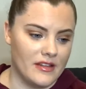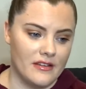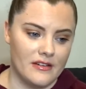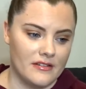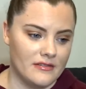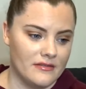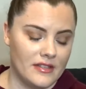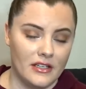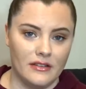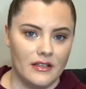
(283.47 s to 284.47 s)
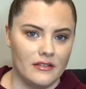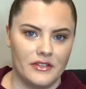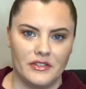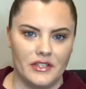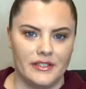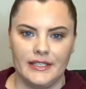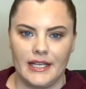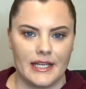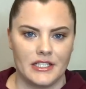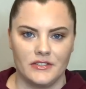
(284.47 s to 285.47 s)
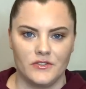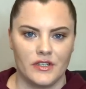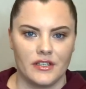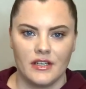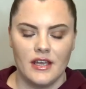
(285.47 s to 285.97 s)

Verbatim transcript: They're, they're, they're literally like children.